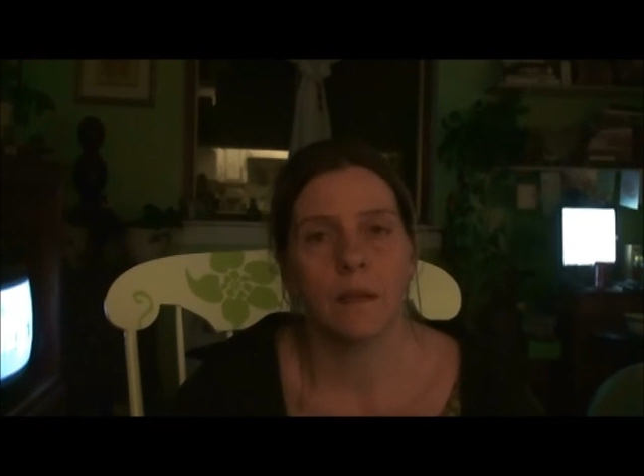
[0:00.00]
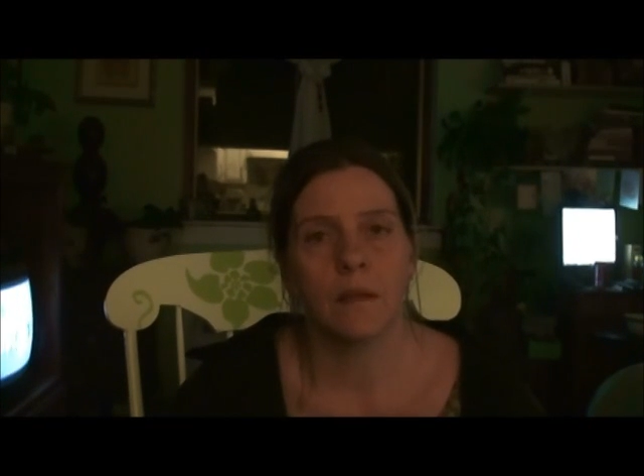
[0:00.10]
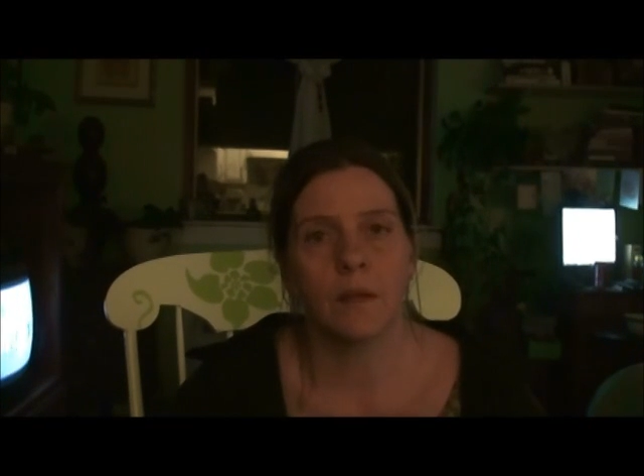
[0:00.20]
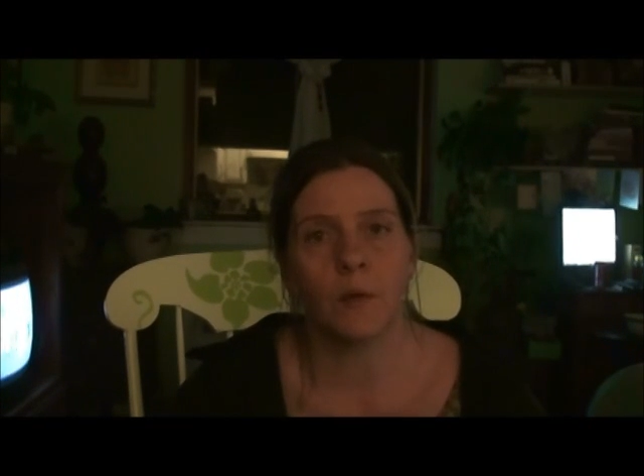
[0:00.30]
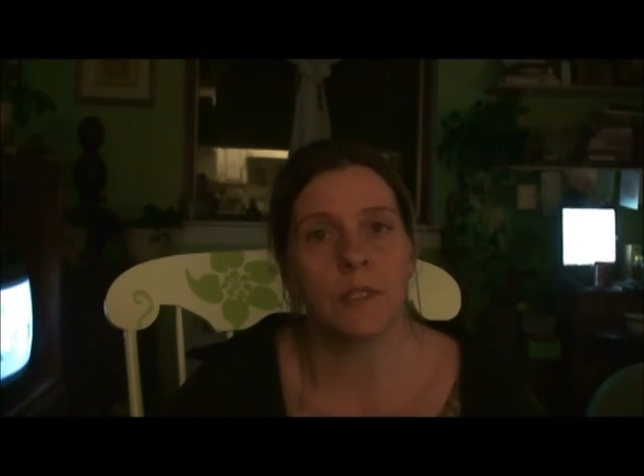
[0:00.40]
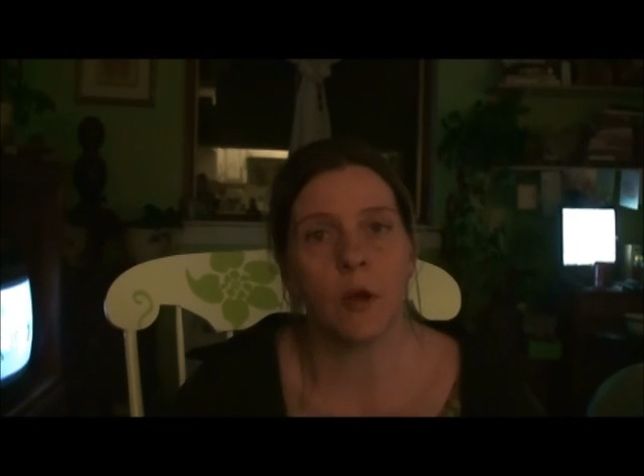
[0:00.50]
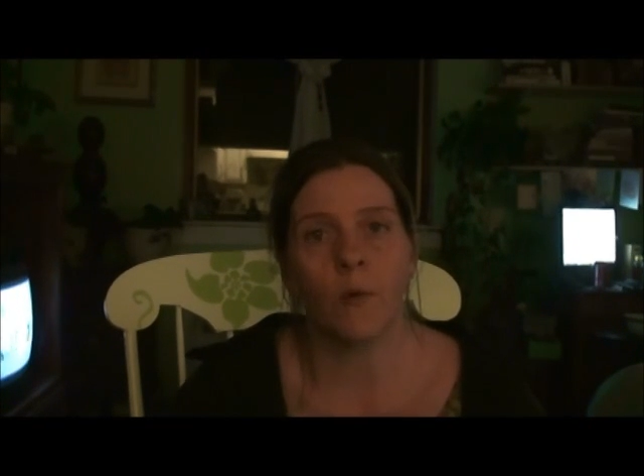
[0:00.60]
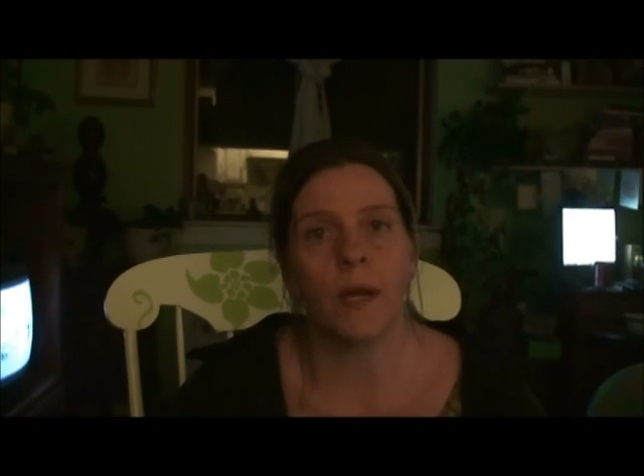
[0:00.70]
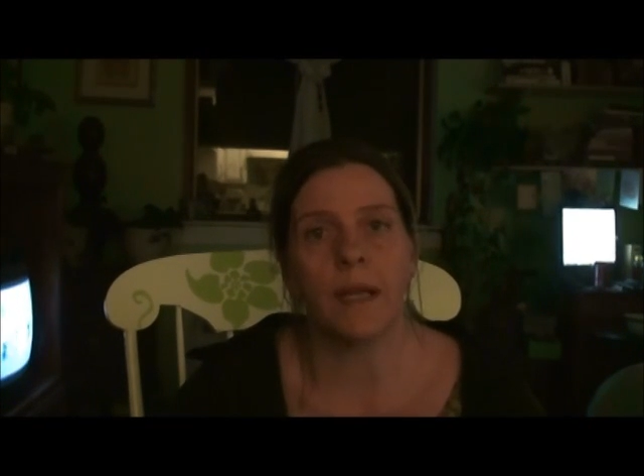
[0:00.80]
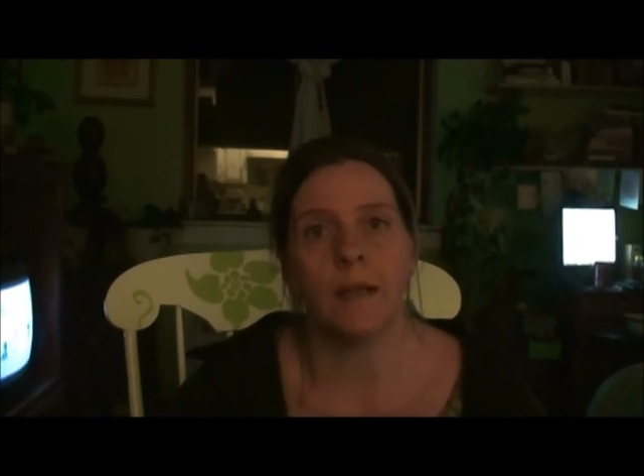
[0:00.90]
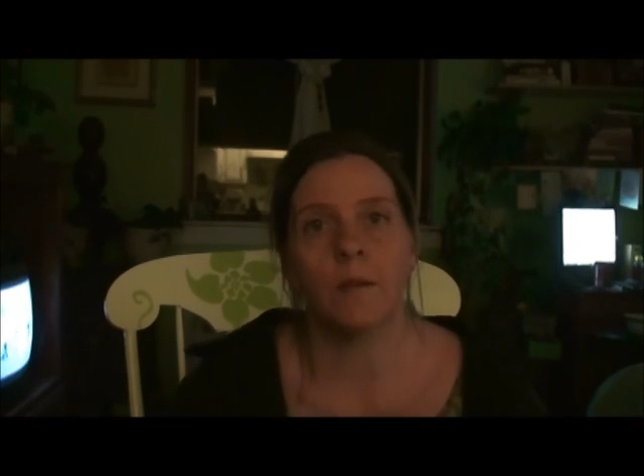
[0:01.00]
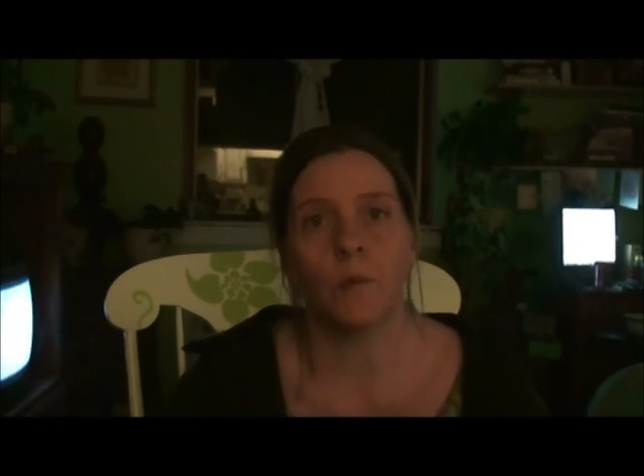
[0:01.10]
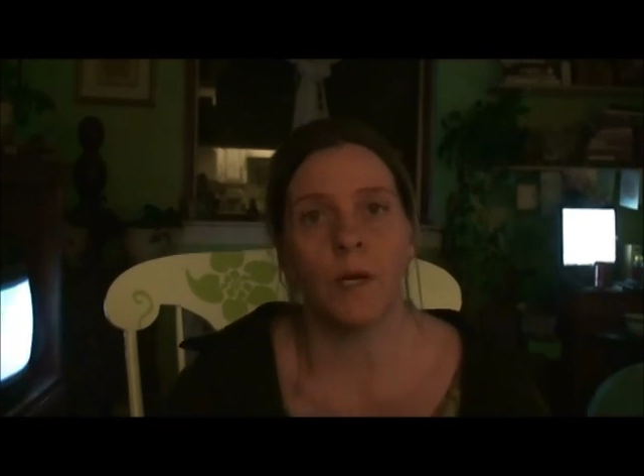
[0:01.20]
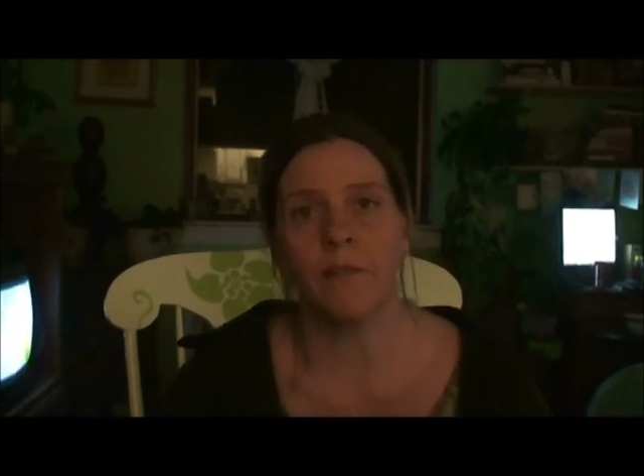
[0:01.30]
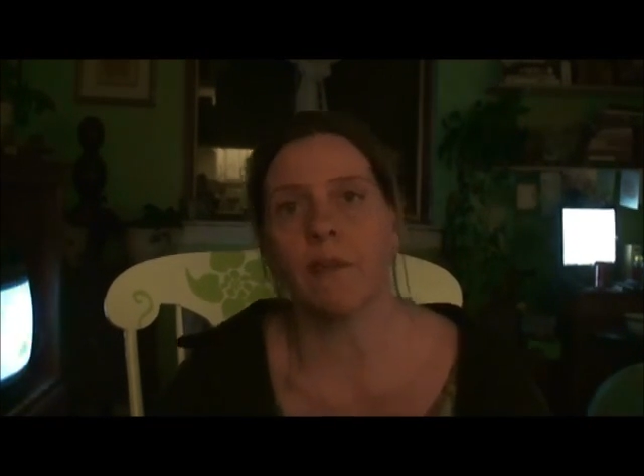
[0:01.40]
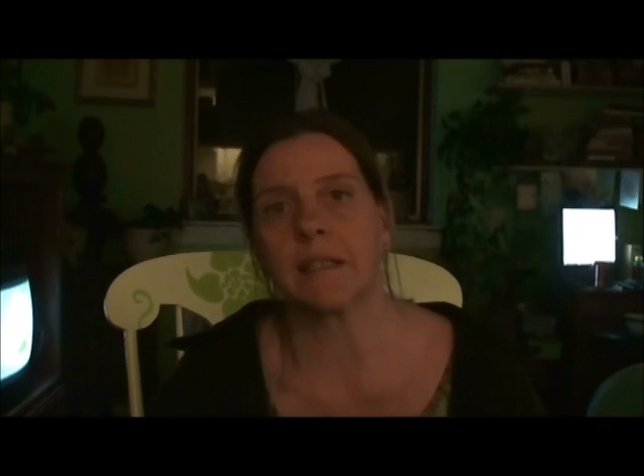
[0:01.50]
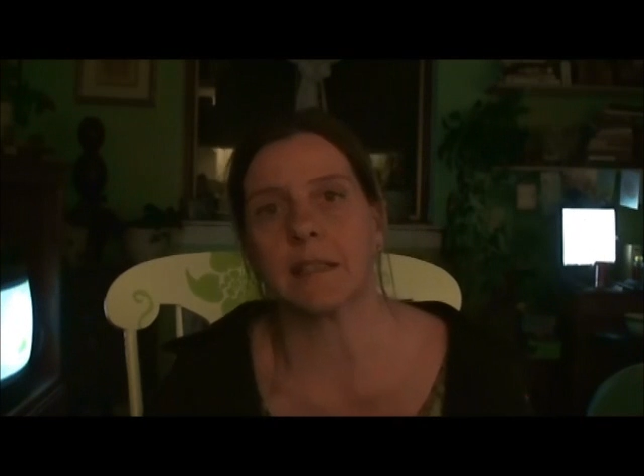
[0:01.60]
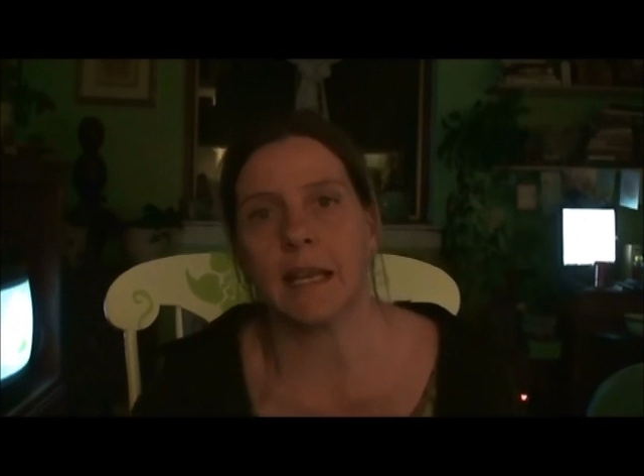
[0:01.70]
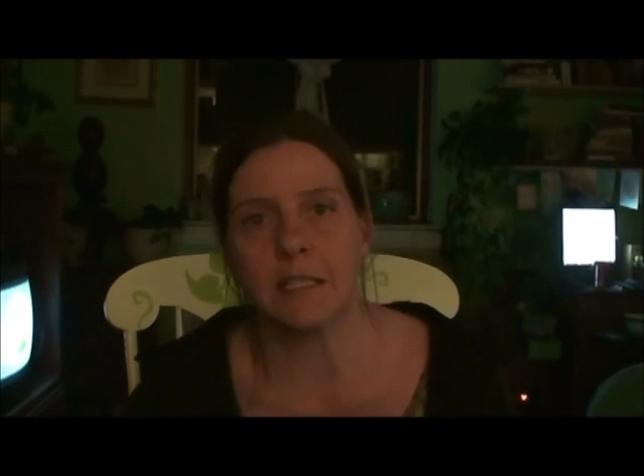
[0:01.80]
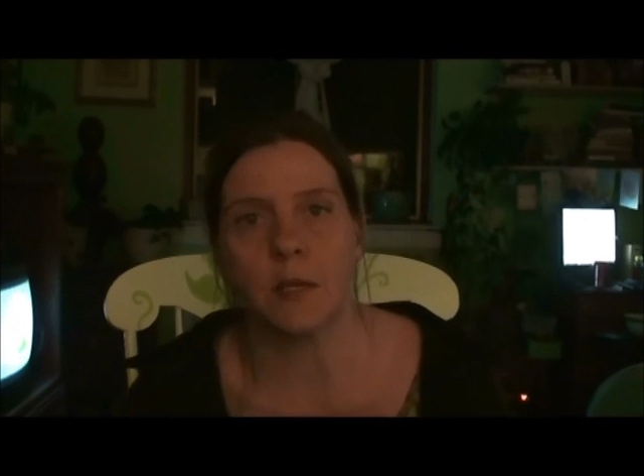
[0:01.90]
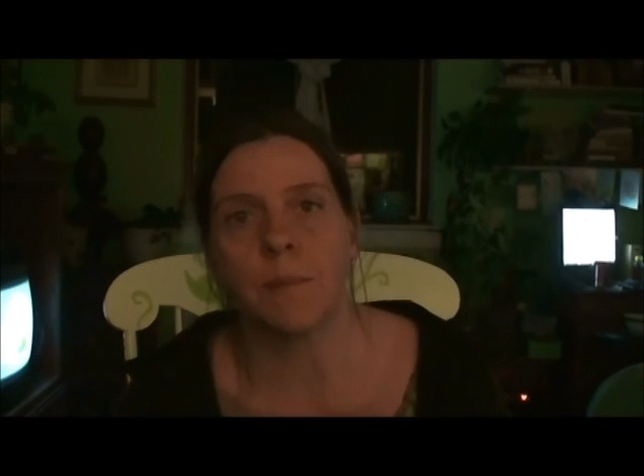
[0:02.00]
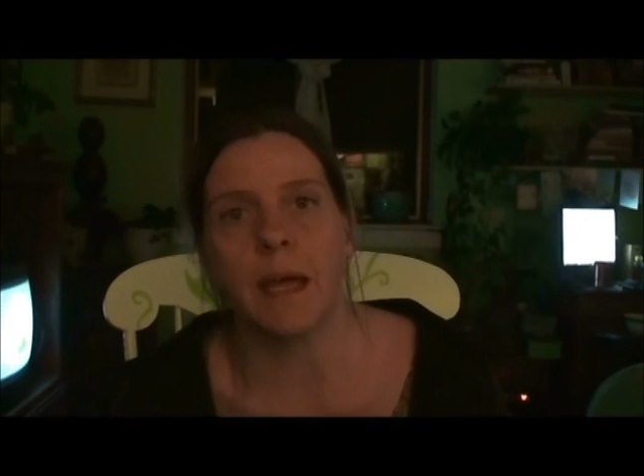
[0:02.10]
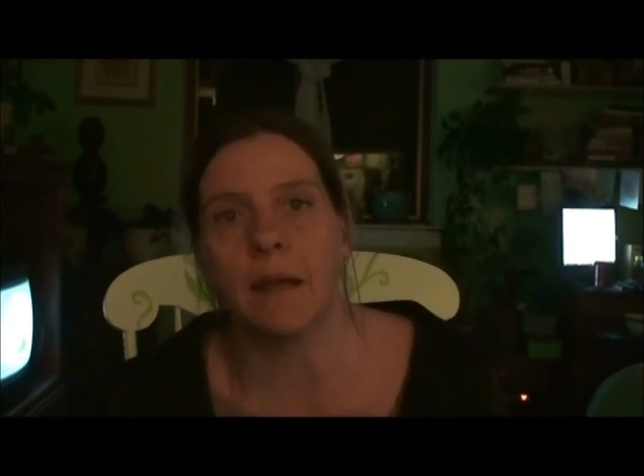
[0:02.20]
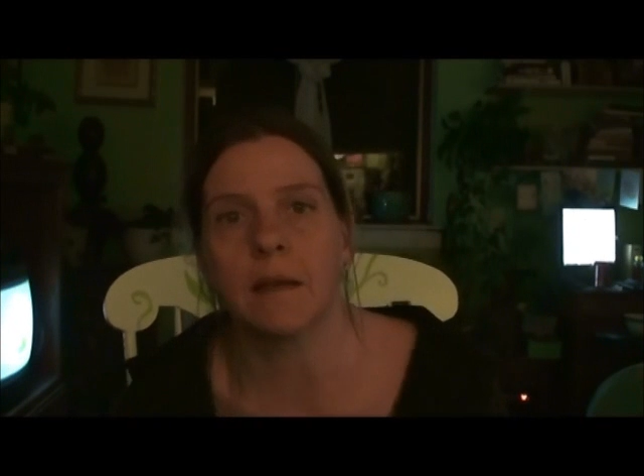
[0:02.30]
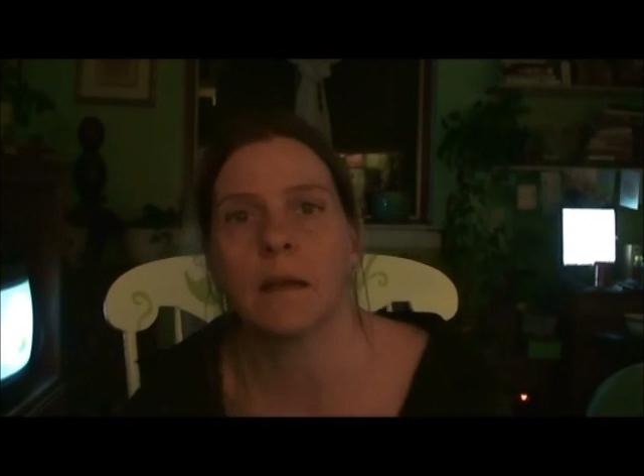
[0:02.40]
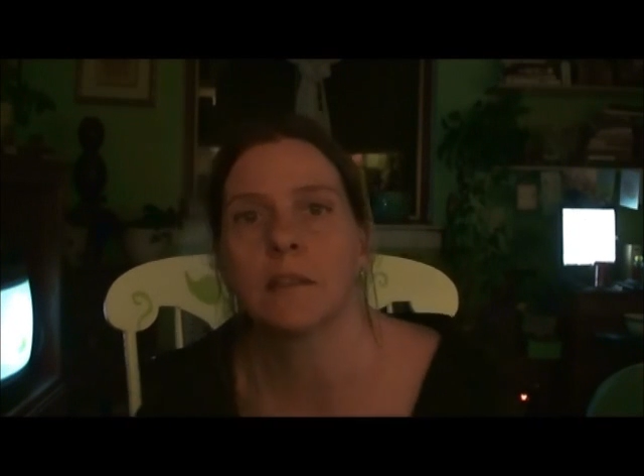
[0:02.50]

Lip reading: There was already one investigation that